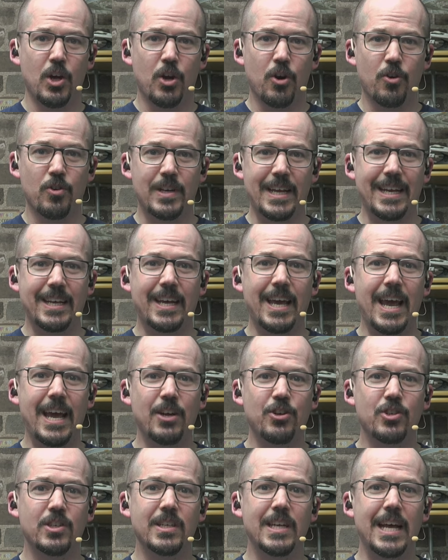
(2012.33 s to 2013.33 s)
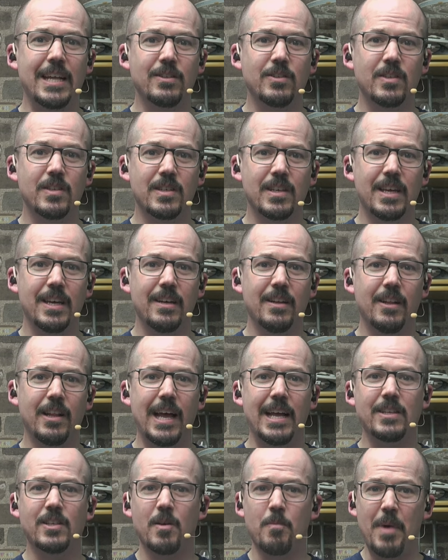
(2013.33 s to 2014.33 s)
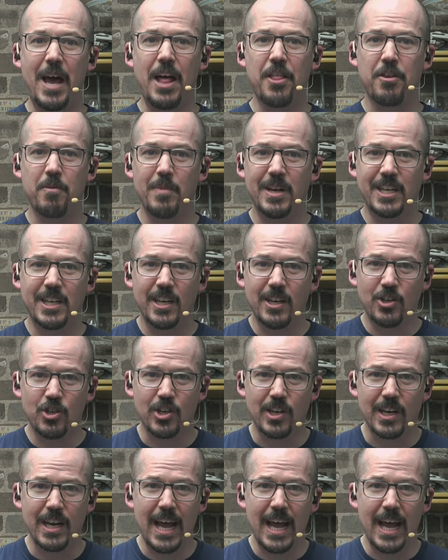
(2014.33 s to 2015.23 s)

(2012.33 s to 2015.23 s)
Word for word: Her dedication and skill as a mathematician